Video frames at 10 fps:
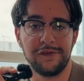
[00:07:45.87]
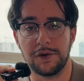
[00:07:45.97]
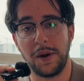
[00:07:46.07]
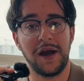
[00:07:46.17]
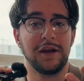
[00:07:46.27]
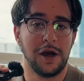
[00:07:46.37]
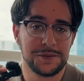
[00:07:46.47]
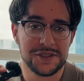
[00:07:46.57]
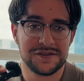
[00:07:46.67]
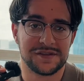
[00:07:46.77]
If you're buying
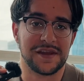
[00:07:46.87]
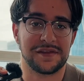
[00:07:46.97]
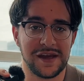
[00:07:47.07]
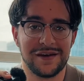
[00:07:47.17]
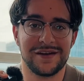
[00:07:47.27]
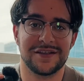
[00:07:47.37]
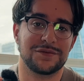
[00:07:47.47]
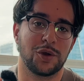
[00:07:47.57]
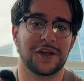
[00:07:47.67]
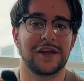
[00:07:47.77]
options, then theta is
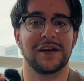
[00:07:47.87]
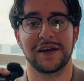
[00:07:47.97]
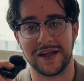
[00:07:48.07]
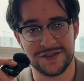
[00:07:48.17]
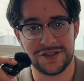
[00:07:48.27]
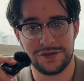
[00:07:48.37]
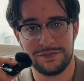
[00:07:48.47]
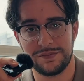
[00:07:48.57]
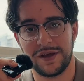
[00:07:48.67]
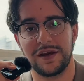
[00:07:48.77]
working against you.
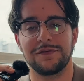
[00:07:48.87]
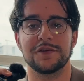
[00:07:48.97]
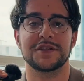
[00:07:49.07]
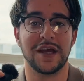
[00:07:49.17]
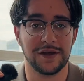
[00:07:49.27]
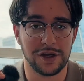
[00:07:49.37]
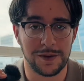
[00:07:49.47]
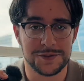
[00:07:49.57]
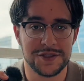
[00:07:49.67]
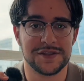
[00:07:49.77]
And if you're selling
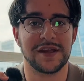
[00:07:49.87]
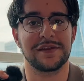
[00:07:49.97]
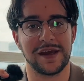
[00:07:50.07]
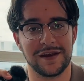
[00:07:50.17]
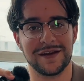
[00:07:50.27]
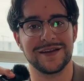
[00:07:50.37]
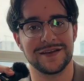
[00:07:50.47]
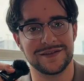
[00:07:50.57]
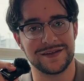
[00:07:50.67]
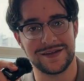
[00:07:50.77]
options, then theta
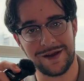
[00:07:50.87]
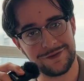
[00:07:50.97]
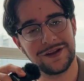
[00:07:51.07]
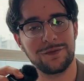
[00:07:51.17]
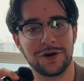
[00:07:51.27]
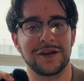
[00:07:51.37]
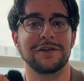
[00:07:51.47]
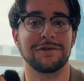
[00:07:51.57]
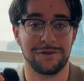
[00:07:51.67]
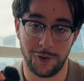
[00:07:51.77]
is definitely
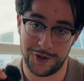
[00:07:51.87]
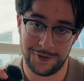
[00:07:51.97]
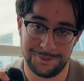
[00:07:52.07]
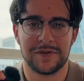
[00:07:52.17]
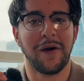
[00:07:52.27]
working for you.